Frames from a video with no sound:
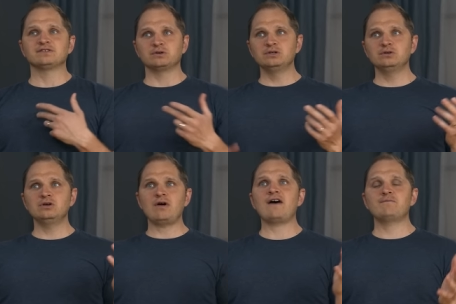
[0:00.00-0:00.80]
So you
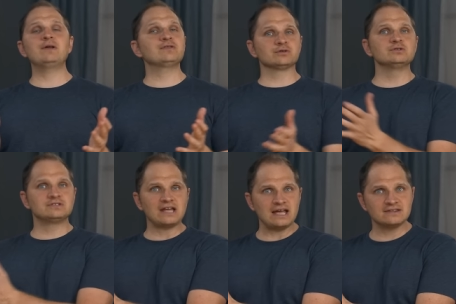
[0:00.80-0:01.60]
you have been through
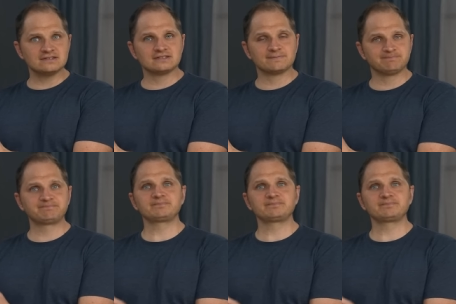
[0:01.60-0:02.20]
states.